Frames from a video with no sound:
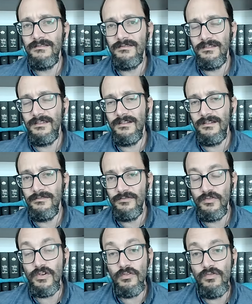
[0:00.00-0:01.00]
You know,
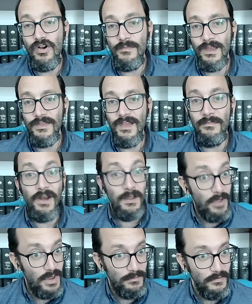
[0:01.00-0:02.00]
you can quote me on that, but I
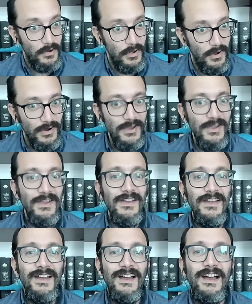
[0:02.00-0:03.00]
might be wrong.
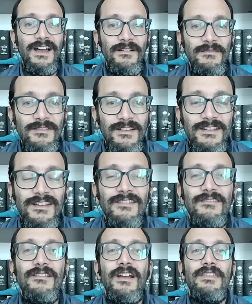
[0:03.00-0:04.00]
Um, and
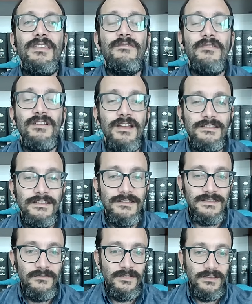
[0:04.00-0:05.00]
I think we're in nineteen
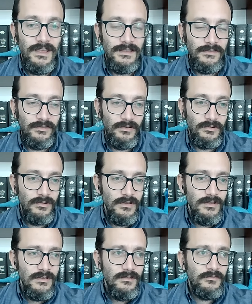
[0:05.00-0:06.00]
seventy-eight. So
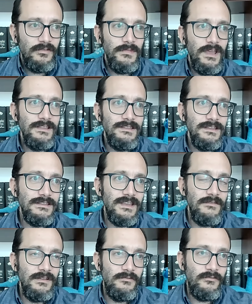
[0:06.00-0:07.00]
from nineteen
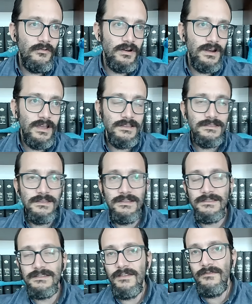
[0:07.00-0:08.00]
seventy-four to
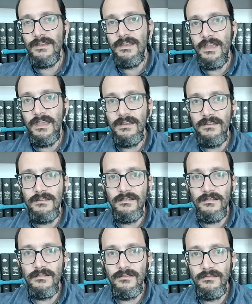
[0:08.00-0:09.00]
nineteen seventy-eight,
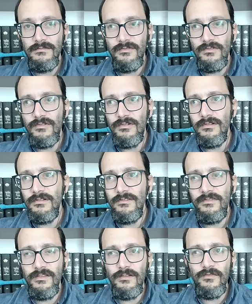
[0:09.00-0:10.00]
you know, gold,
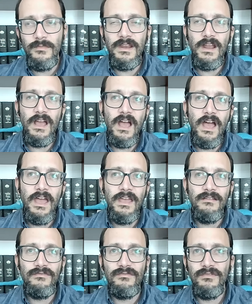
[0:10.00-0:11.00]
silver made a high
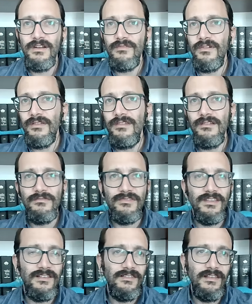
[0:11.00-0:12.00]
of whatever. I think it was
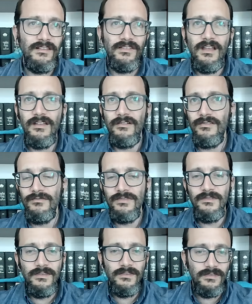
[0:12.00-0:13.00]
like six dollars and
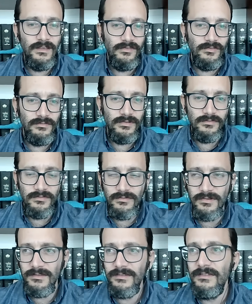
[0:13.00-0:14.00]
fifty cents or whatever it
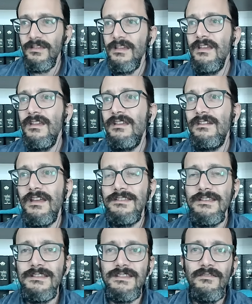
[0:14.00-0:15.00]
was,
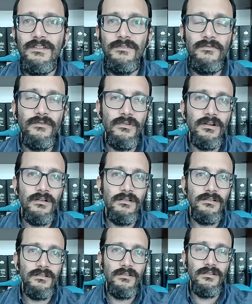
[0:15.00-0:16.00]
nineteen seventy-four
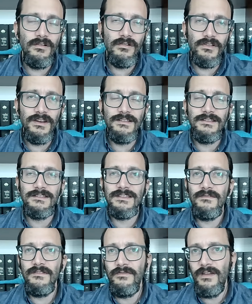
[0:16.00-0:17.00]
or, or early nineteen
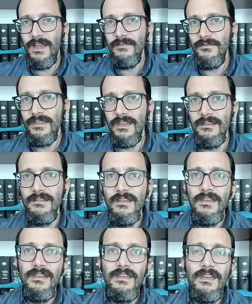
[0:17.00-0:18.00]
seventy-five. And then
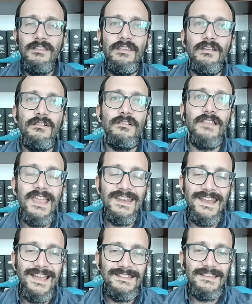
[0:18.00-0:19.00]
until late
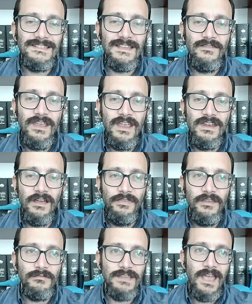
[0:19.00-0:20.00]
nineteen seventy-eight,
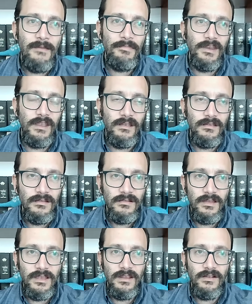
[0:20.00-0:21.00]
nothing was happening.
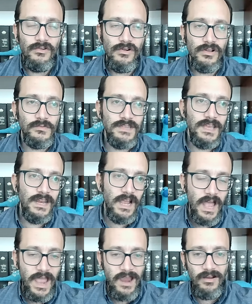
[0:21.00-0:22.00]
Right? And gold was heading
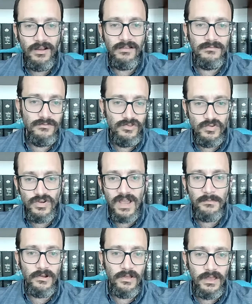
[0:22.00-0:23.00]
higher, new
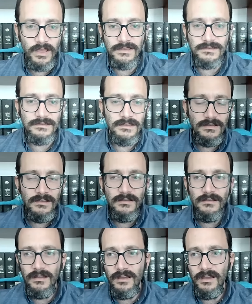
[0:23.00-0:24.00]
nominal highs
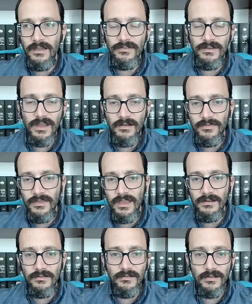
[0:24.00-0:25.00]
uh, every now and
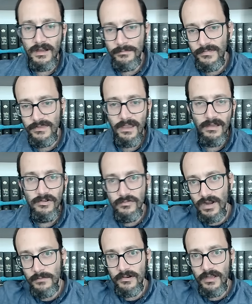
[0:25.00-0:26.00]
then, going up and down, new
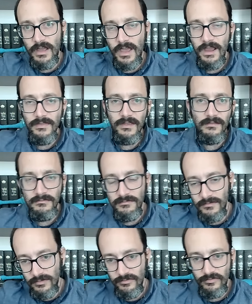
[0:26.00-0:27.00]
nominal high, and then
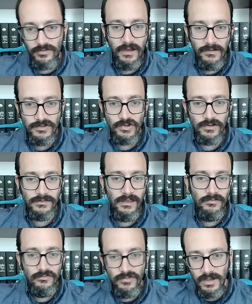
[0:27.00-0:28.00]
a scary jerk
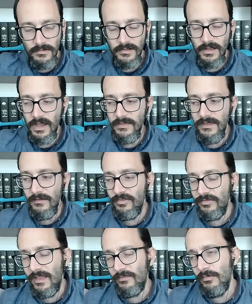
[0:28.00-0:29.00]
down, new nominal high. That
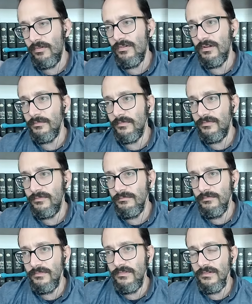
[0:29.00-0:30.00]
was, that's what gold was
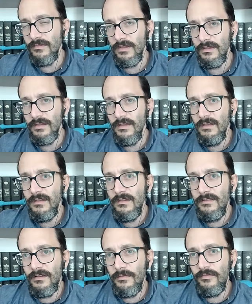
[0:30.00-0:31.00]
was doing.
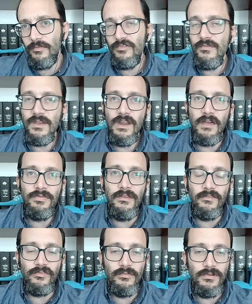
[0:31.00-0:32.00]
Silver was doing
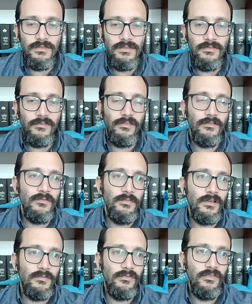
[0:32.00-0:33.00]
nothing. So what do you think the silver
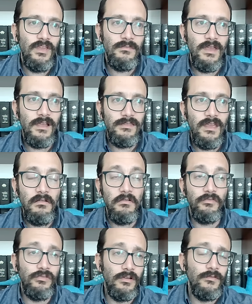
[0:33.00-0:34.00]
bugs were saying back then?
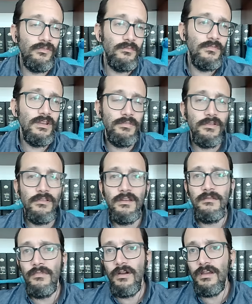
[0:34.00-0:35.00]
Oh, silver is a
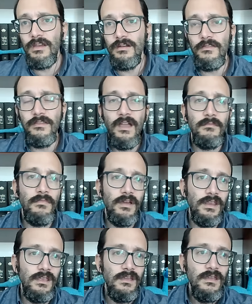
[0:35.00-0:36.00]
manipulated market and it's not
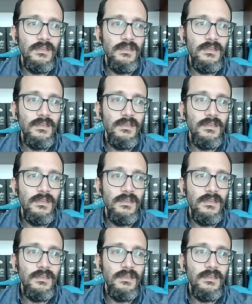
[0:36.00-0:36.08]
money.